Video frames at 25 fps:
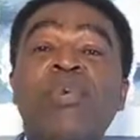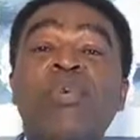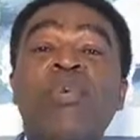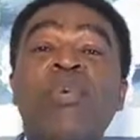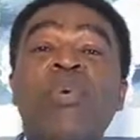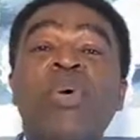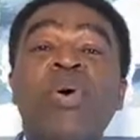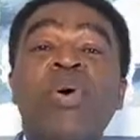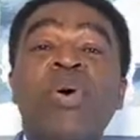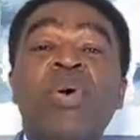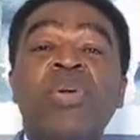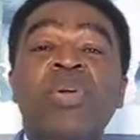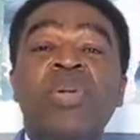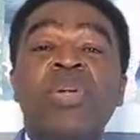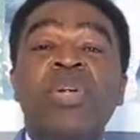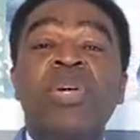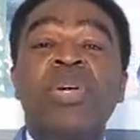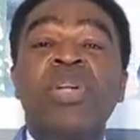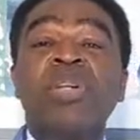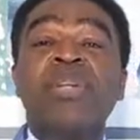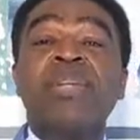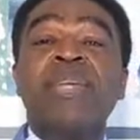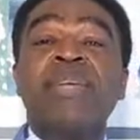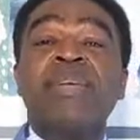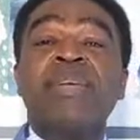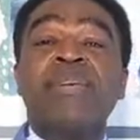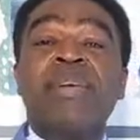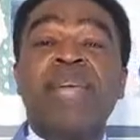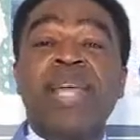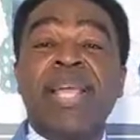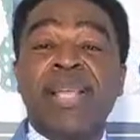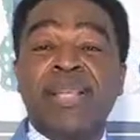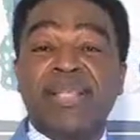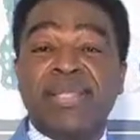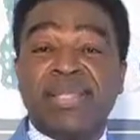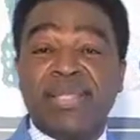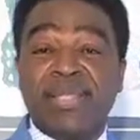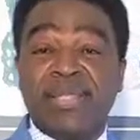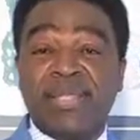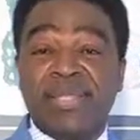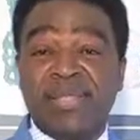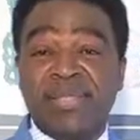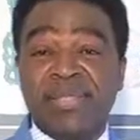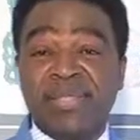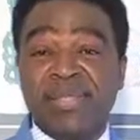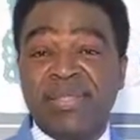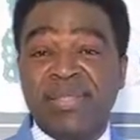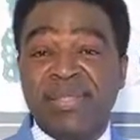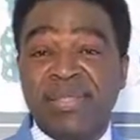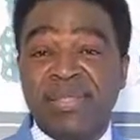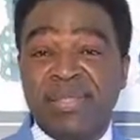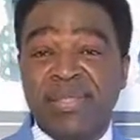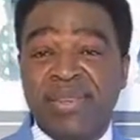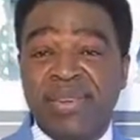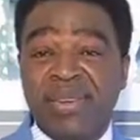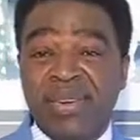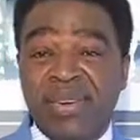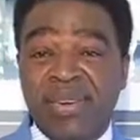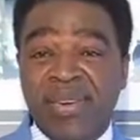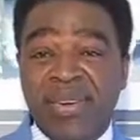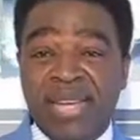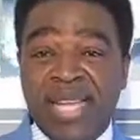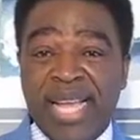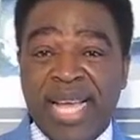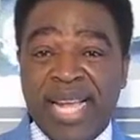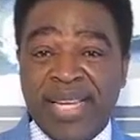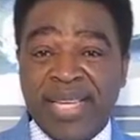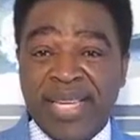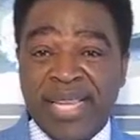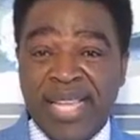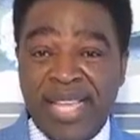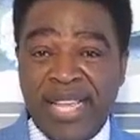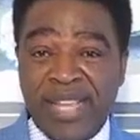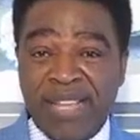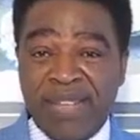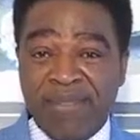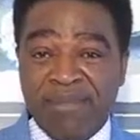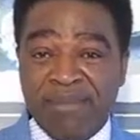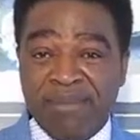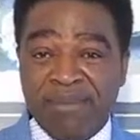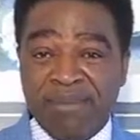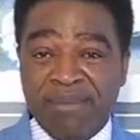won the race on that day.